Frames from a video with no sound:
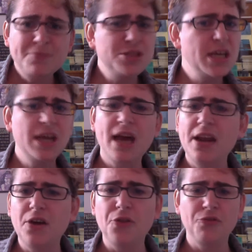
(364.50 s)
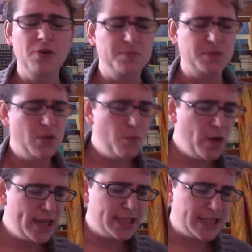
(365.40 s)
just going to kind of go through them. So
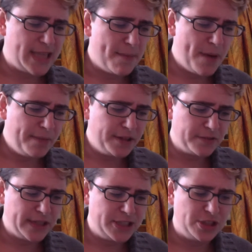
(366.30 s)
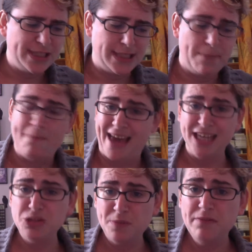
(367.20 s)
one is that public relations is a
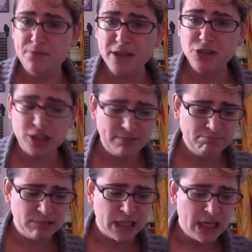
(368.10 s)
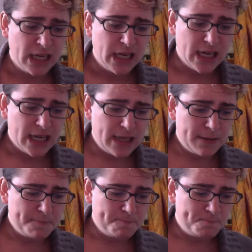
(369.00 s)
management function.
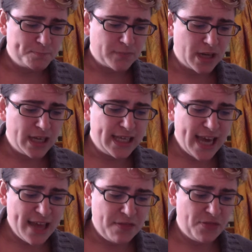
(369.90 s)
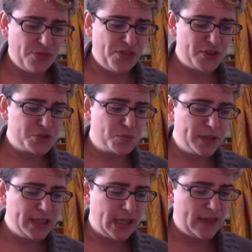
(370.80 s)
Again, there's
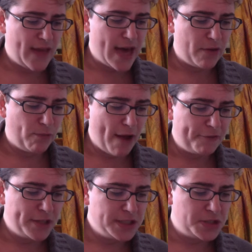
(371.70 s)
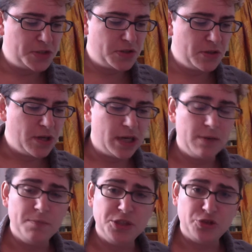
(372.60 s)
really that reference
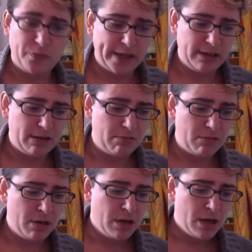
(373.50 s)
between